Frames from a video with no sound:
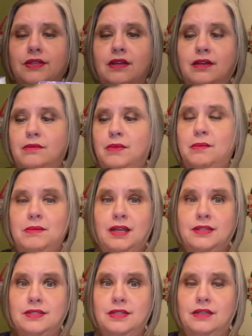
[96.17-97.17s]
Um, I'm
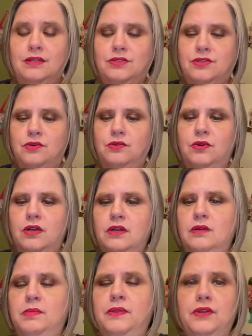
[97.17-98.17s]
not sick, so, uh,
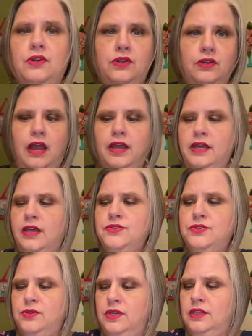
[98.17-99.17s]
but they're, I guess
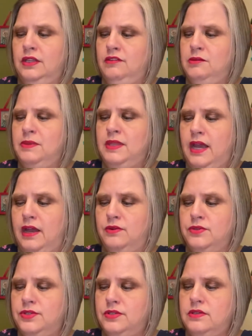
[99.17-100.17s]
you can leave them in the
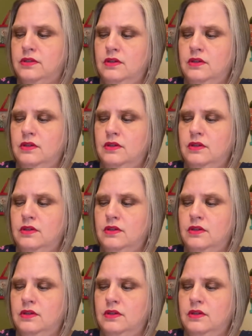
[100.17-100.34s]
house